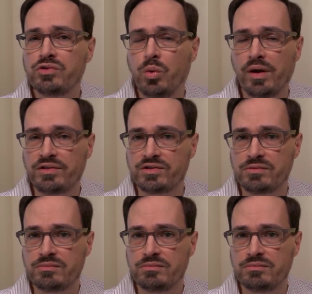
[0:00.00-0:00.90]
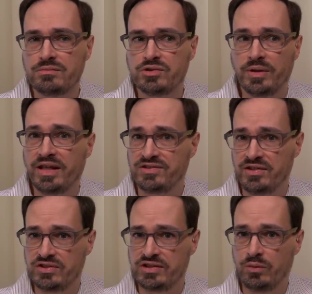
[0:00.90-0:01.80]
twice. So I guess they
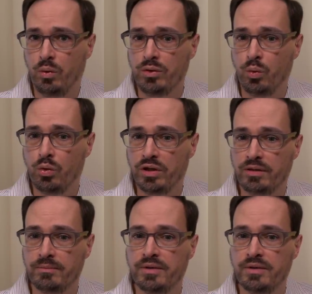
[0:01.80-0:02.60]
just get one warning.